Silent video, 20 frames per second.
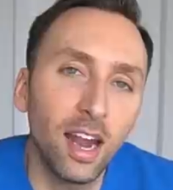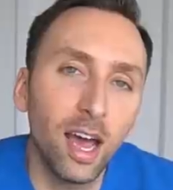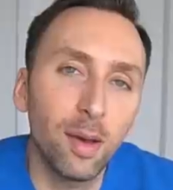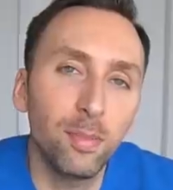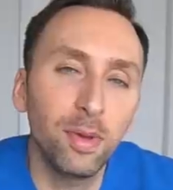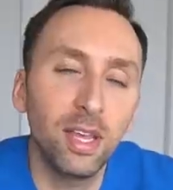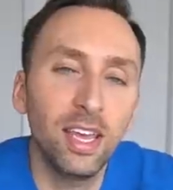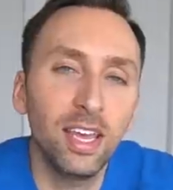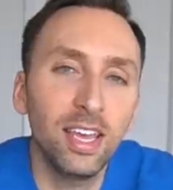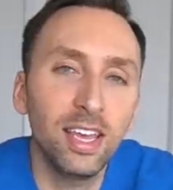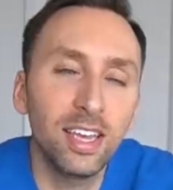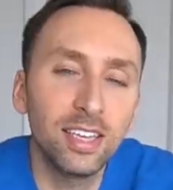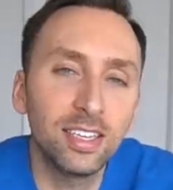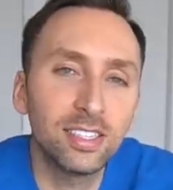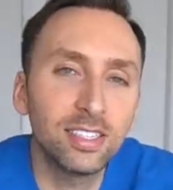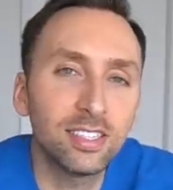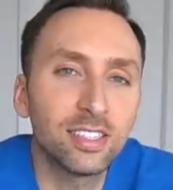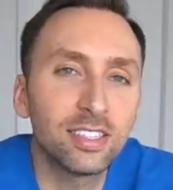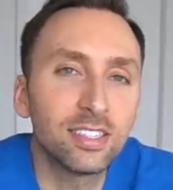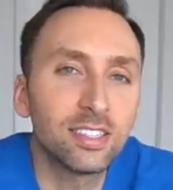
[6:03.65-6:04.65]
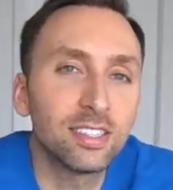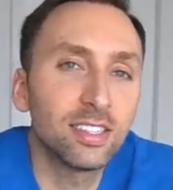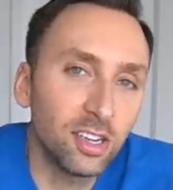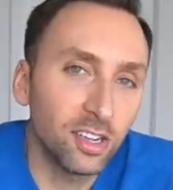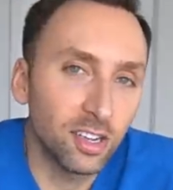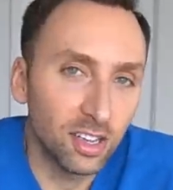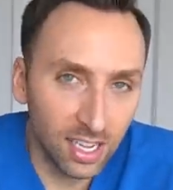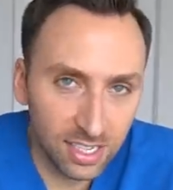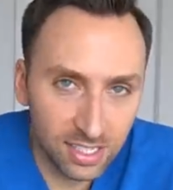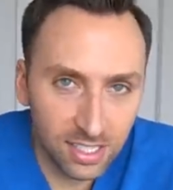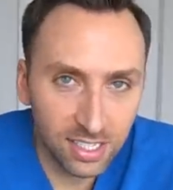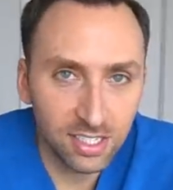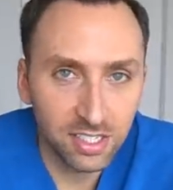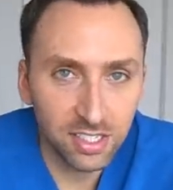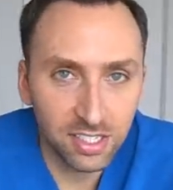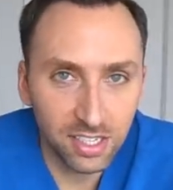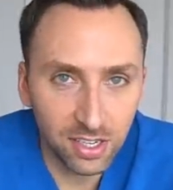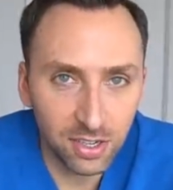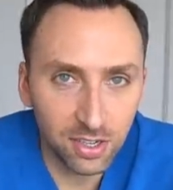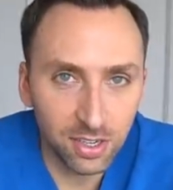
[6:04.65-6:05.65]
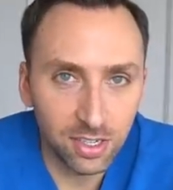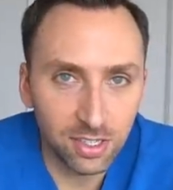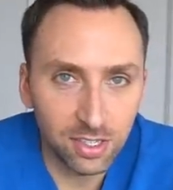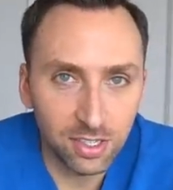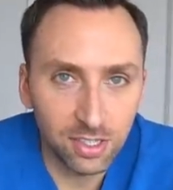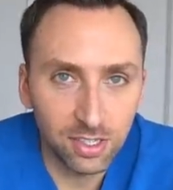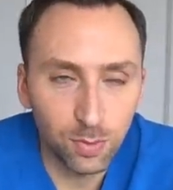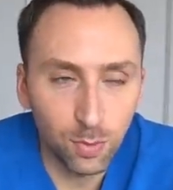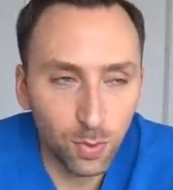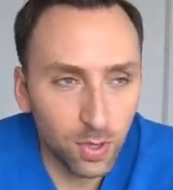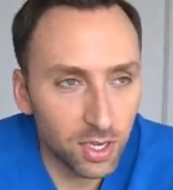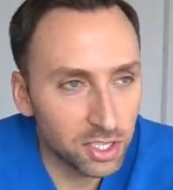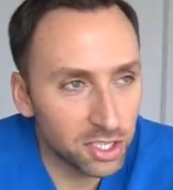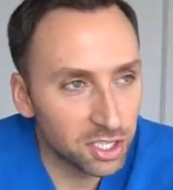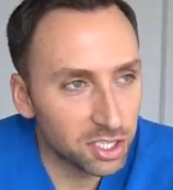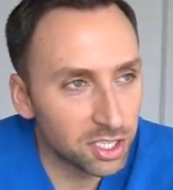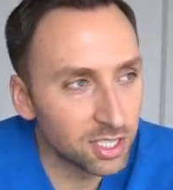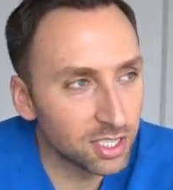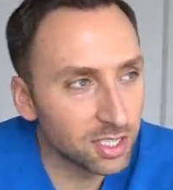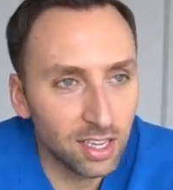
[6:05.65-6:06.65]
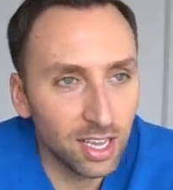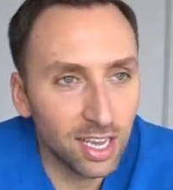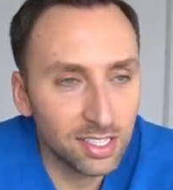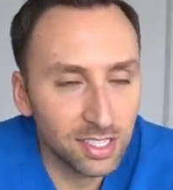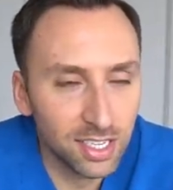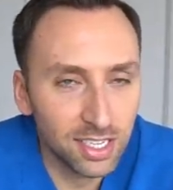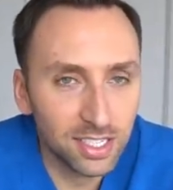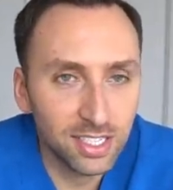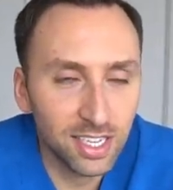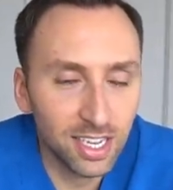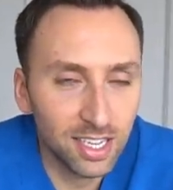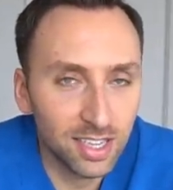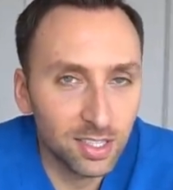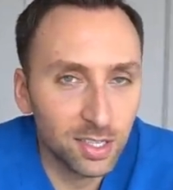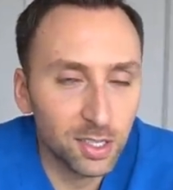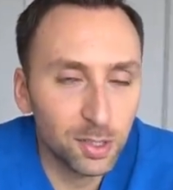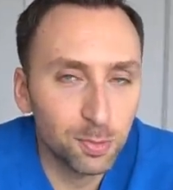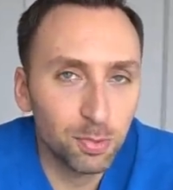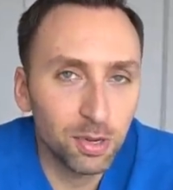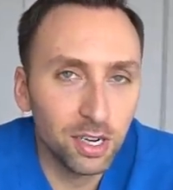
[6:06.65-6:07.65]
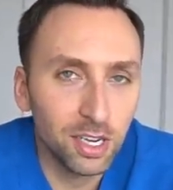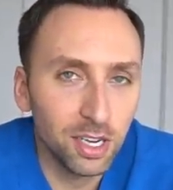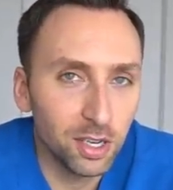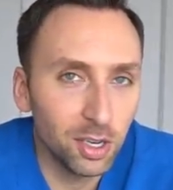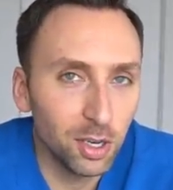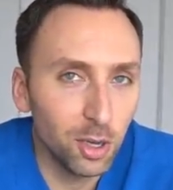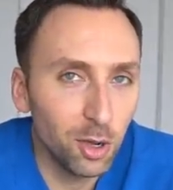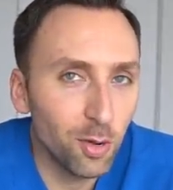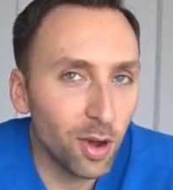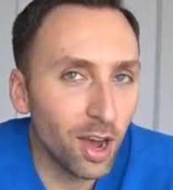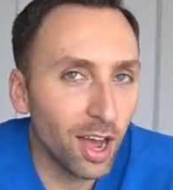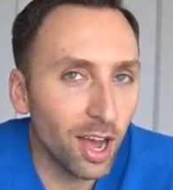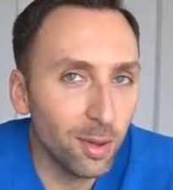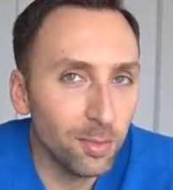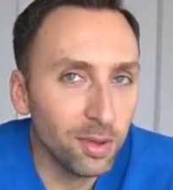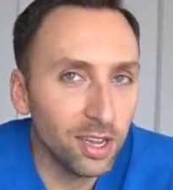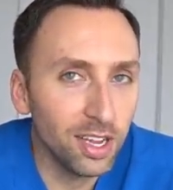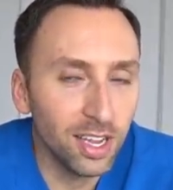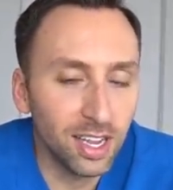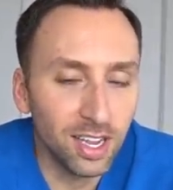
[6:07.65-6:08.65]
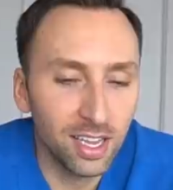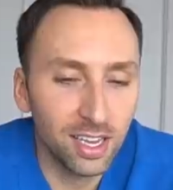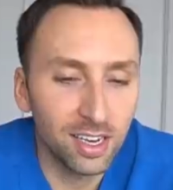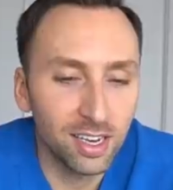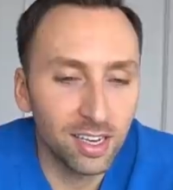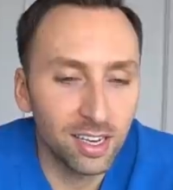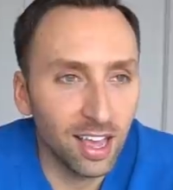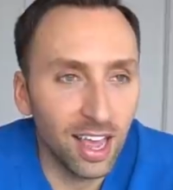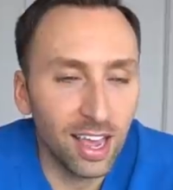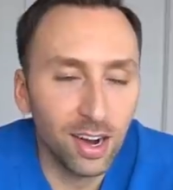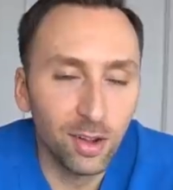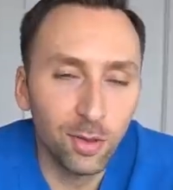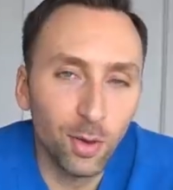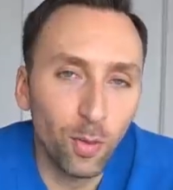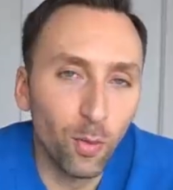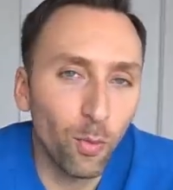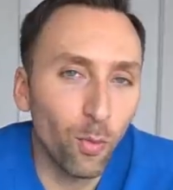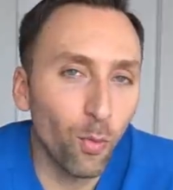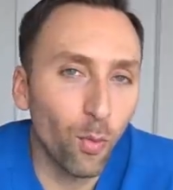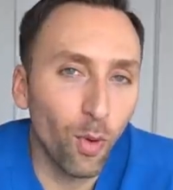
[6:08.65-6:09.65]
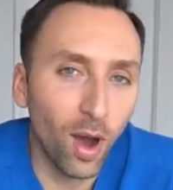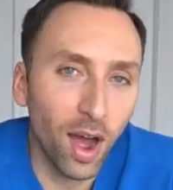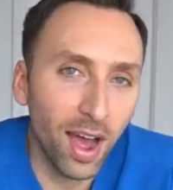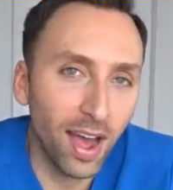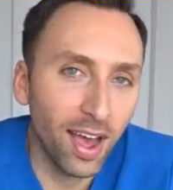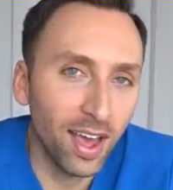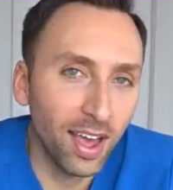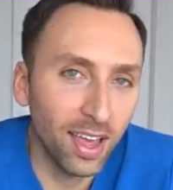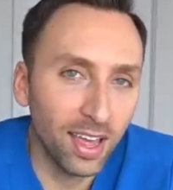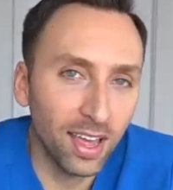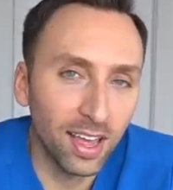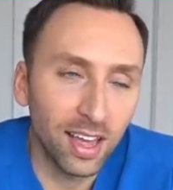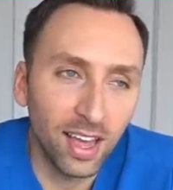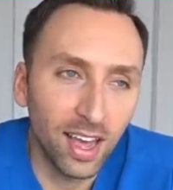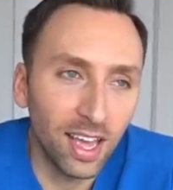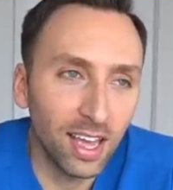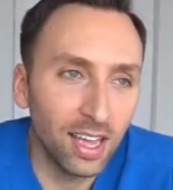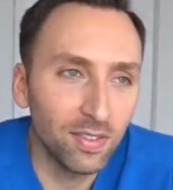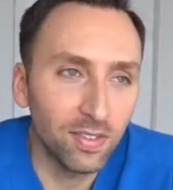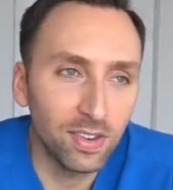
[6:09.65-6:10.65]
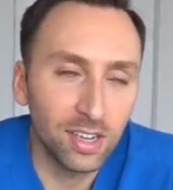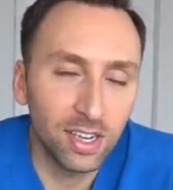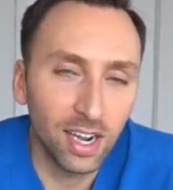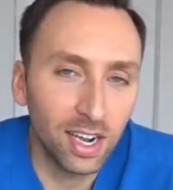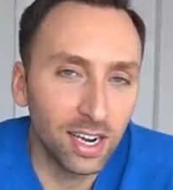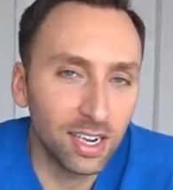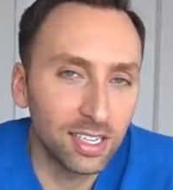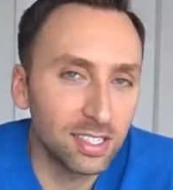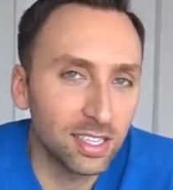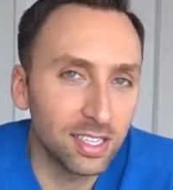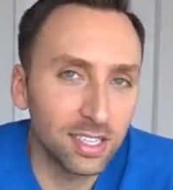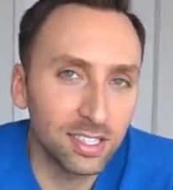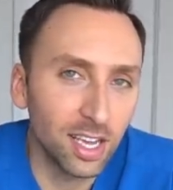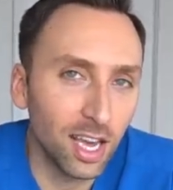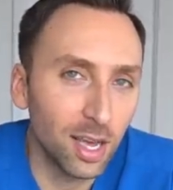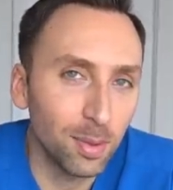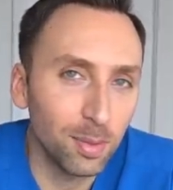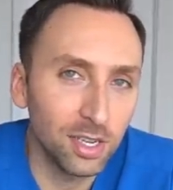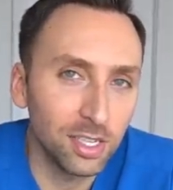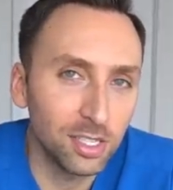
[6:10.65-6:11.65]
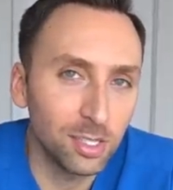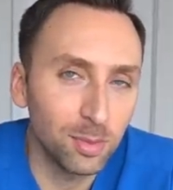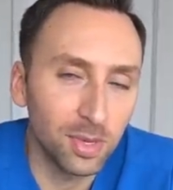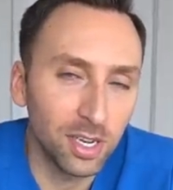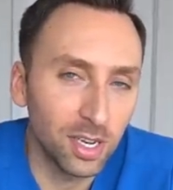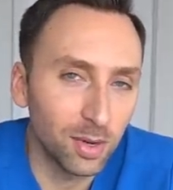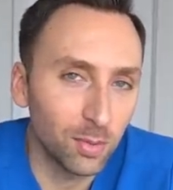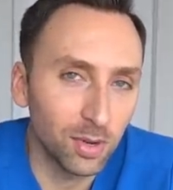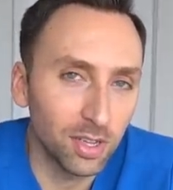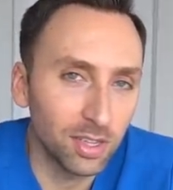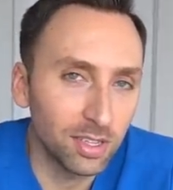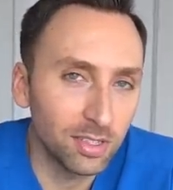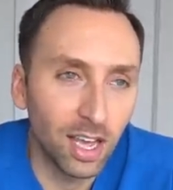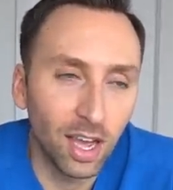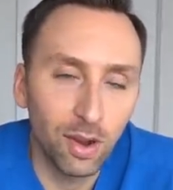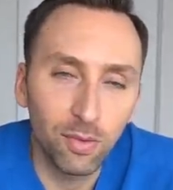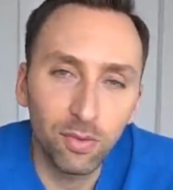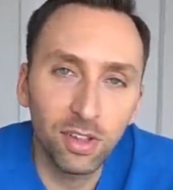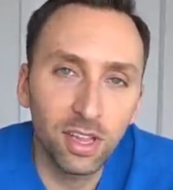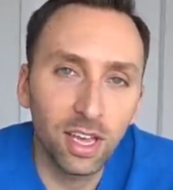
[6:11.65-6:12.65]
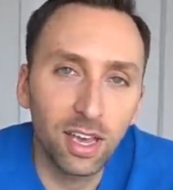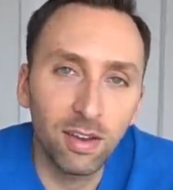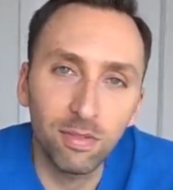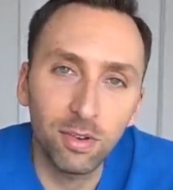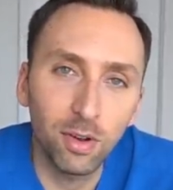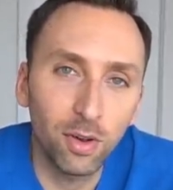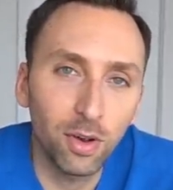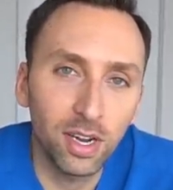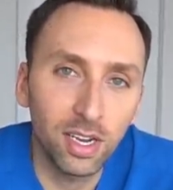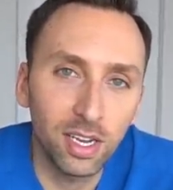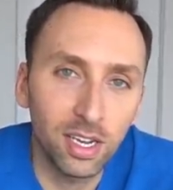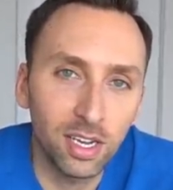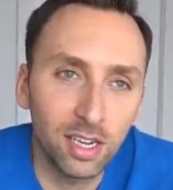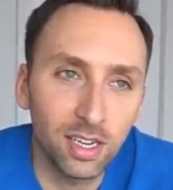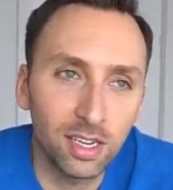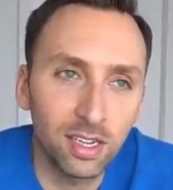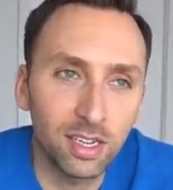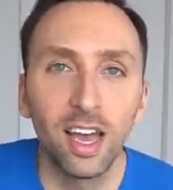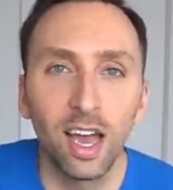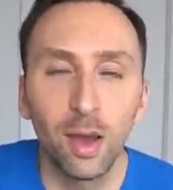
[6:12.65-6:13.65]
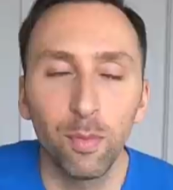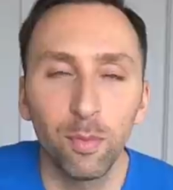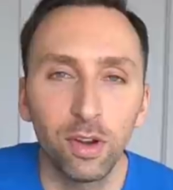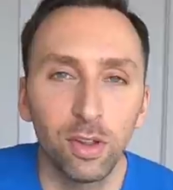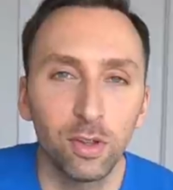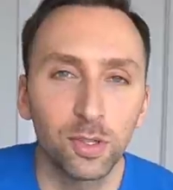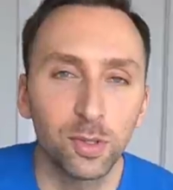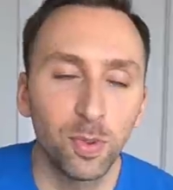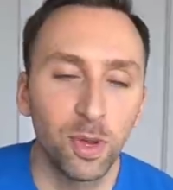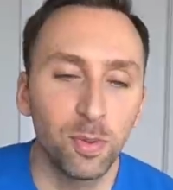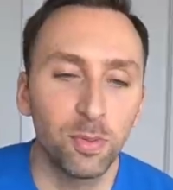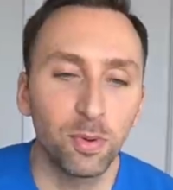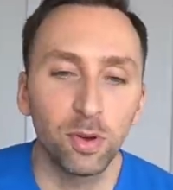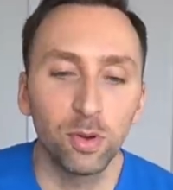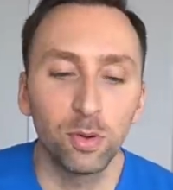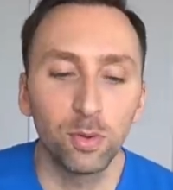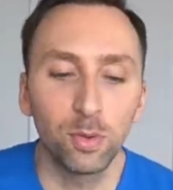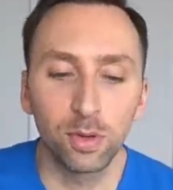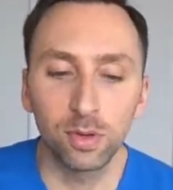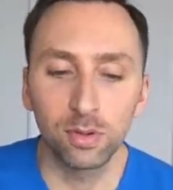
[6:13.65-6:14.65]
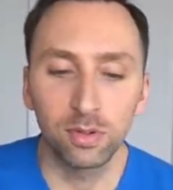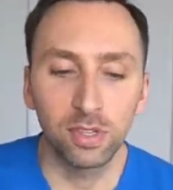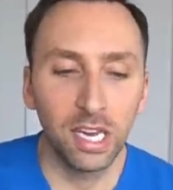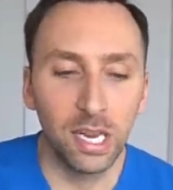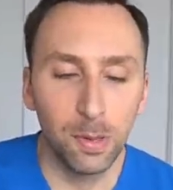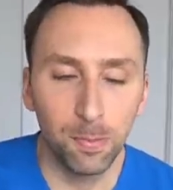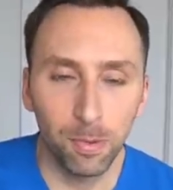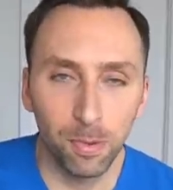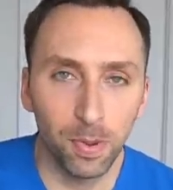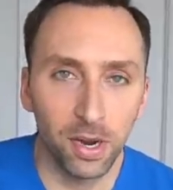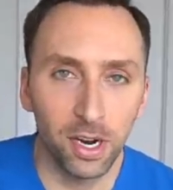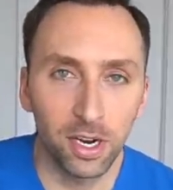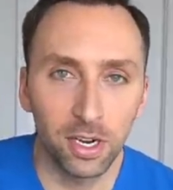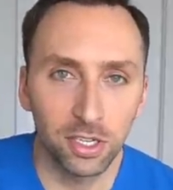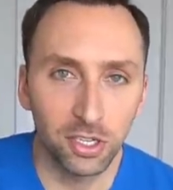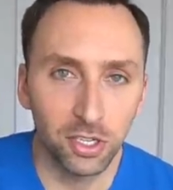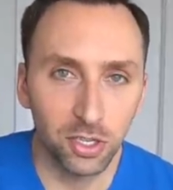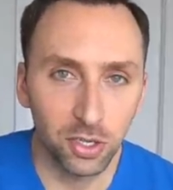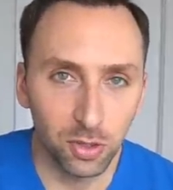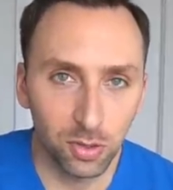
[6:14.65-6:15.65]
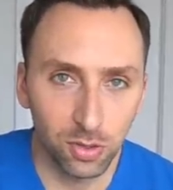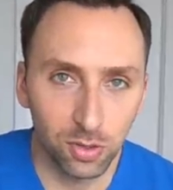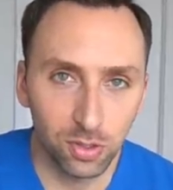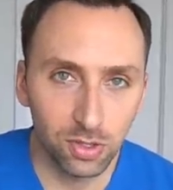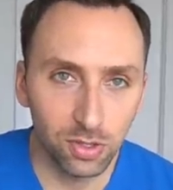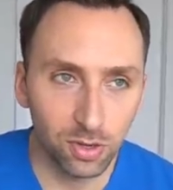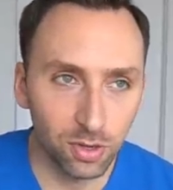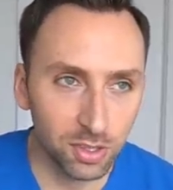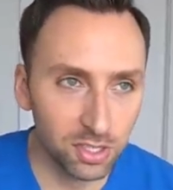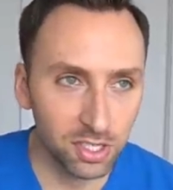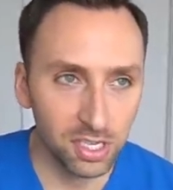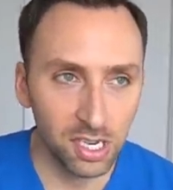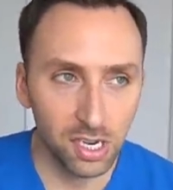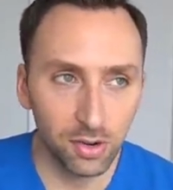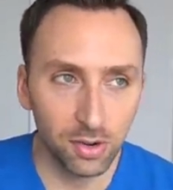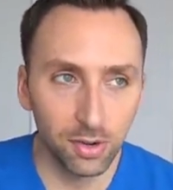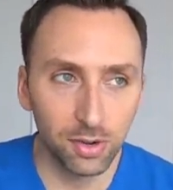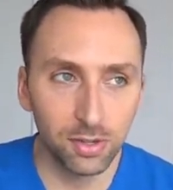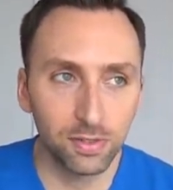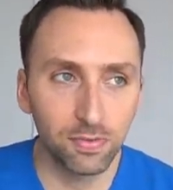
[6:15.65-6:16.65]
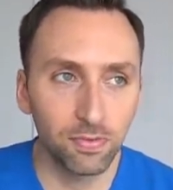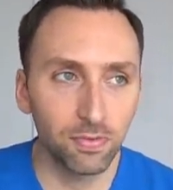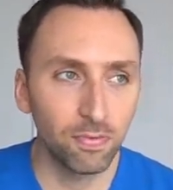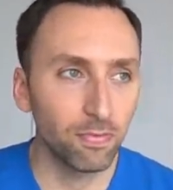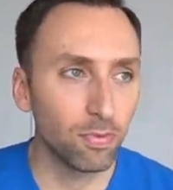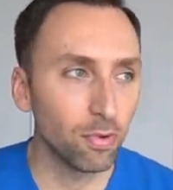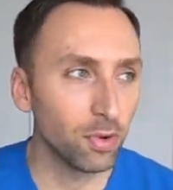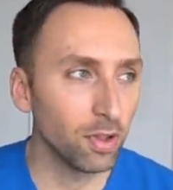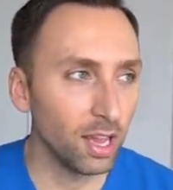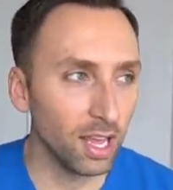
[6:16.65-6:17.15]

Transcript: hobby is collecting sneakers, which, as I said, this is pretty new hobby, and I don't know why I even got into this hobby to begin with. I really have no idea. I'm one of those people who will keep a pair of shoes or sneakers for